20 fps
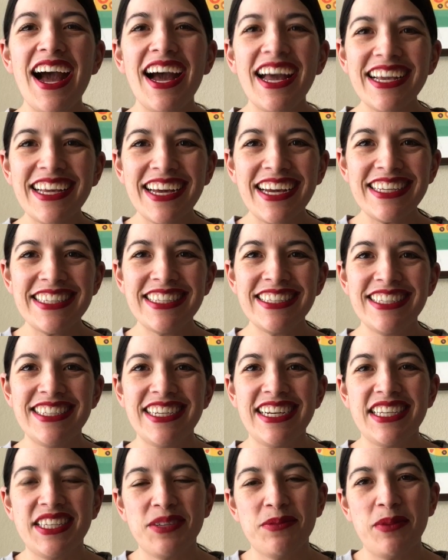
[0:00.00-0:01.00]
Hi guys, it's
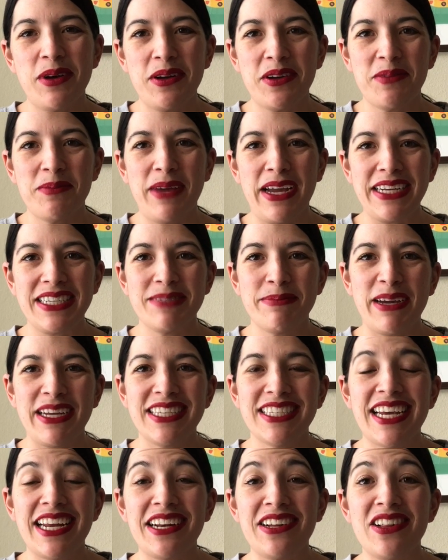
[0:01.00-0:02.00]
Jess and welcome back to my
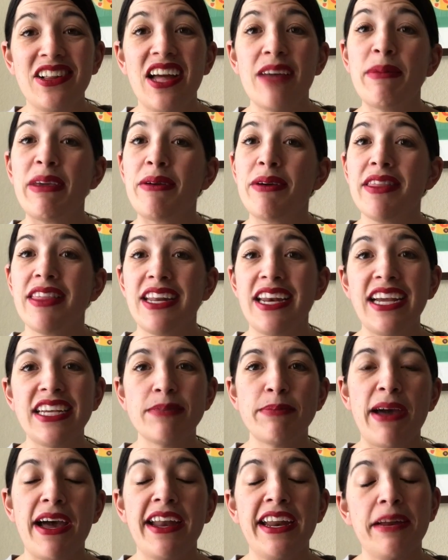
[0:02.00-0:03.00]
channel. I'm here with the
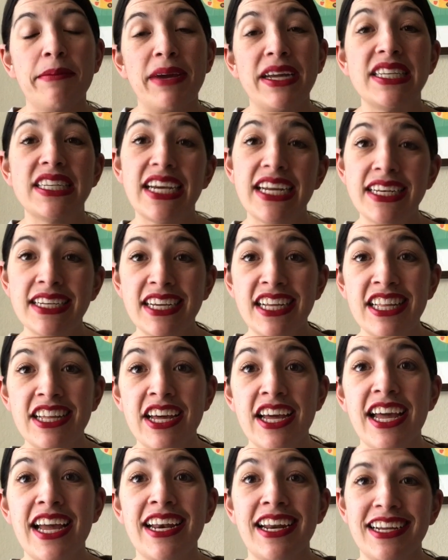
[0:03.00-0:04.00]
next part in my
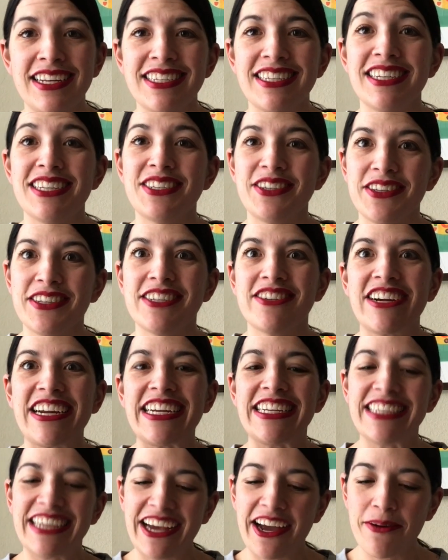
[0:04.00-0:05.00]
$10 and under Dollar
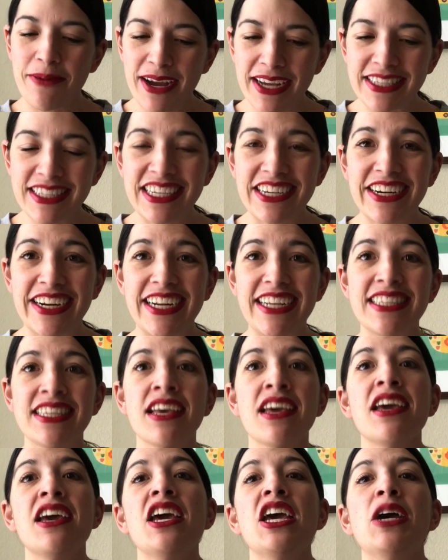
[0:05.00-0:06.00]
Tree DIY series.
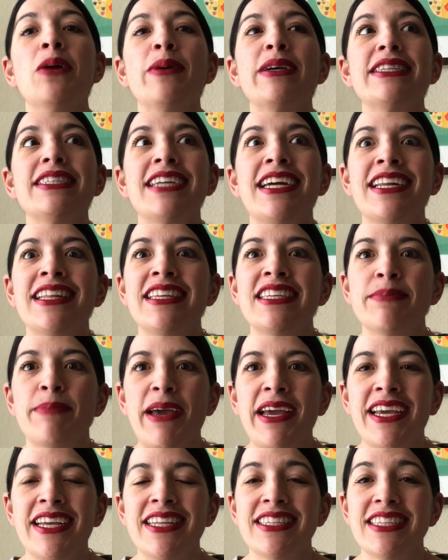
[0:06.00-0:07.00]
We started this
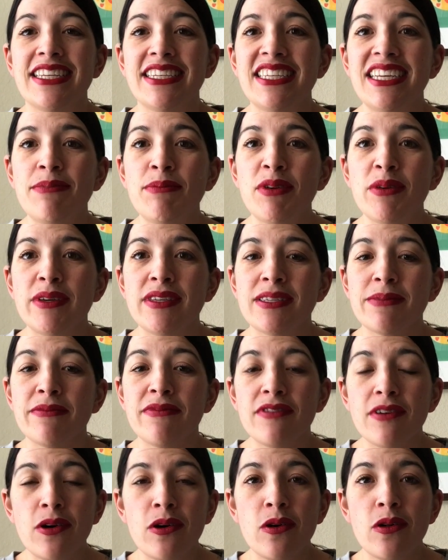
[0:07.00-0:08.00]
back in September with some
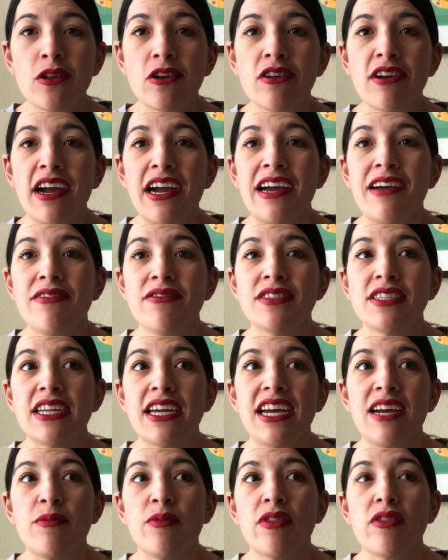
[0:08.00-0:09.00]
fall craft.
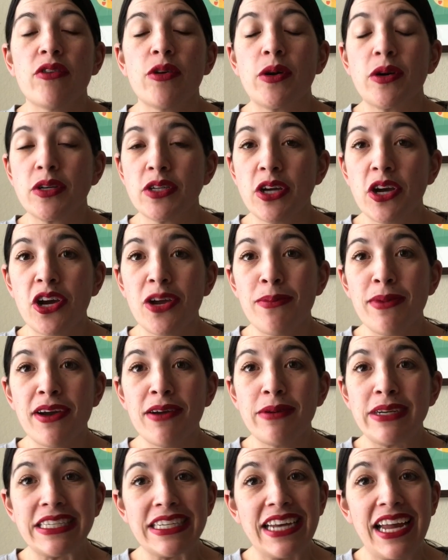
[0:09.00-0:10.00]
Through
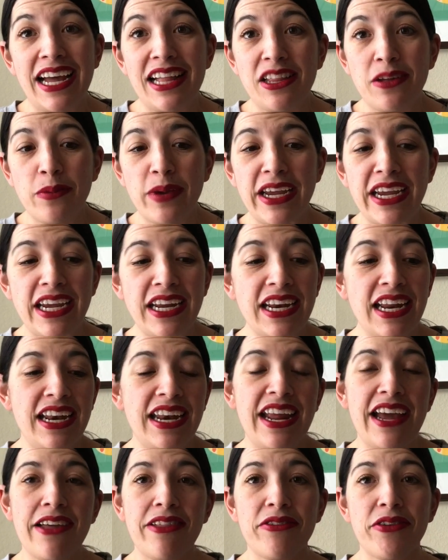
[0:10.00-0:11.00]
October we did Halloween,
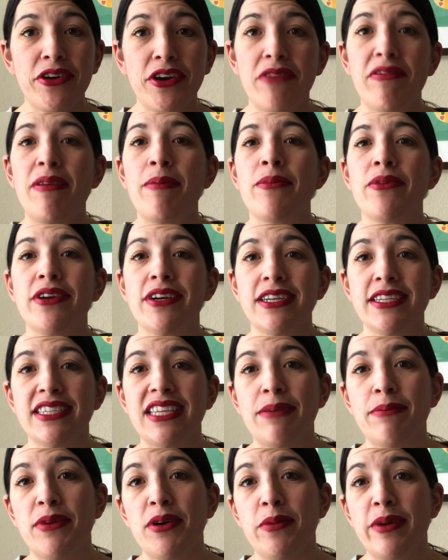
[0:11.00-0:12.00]
and now through November and
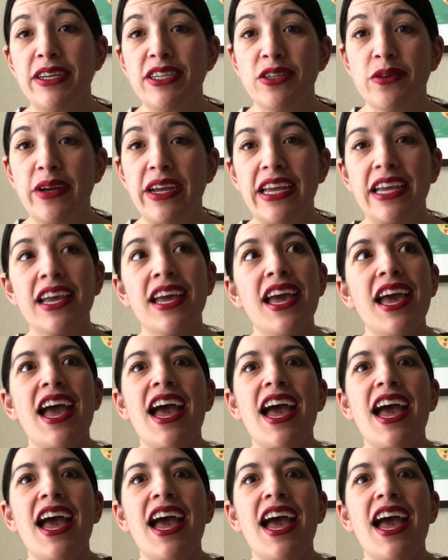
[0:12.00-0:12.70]
December we're doing